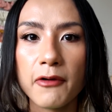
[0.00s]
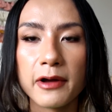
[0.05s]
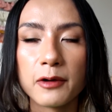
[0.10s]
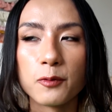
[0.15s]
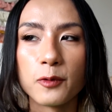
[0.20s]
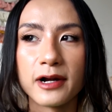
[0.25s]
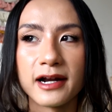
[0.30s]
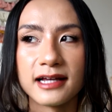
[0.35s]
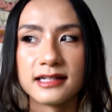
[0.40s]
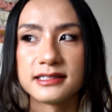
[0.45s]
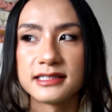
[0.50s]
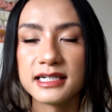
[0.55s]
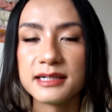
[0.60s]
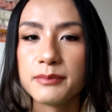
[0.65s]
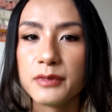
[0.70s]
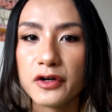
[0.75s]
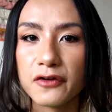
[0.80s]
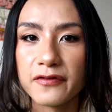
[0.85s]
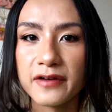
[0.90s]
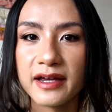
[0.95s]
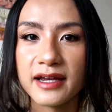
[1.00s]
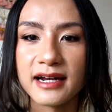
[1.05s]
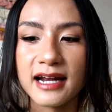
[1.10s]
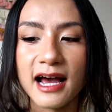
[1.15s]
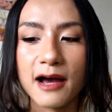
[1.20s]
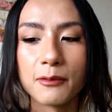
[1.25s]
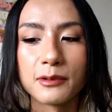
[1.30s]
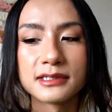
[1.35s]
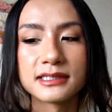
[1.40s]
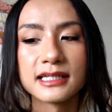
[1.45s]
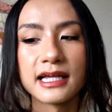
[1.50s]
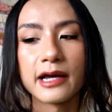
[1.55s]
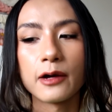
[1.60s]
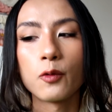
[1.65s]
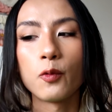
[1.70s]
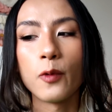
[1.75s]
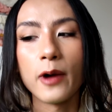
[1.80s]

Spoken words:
and when I did move in, I was like,